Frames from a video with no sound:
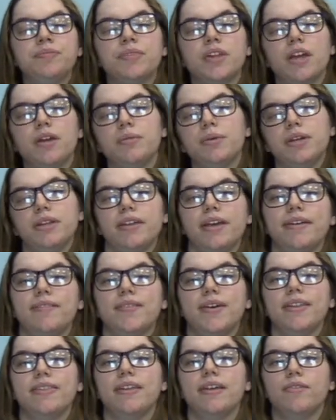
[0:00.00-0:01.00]
And really, I
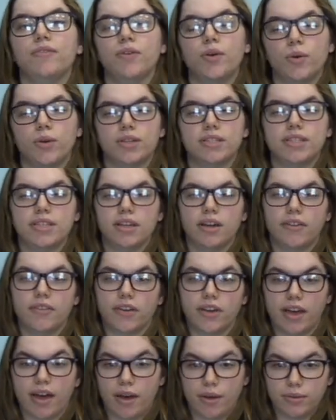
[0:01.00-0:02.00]
find that focusing on
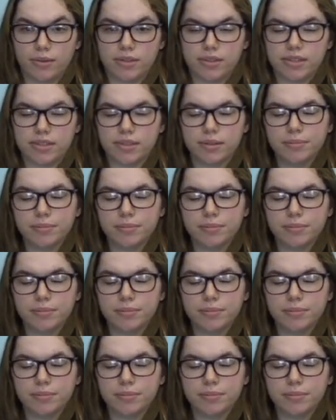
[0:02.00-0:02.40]
the counts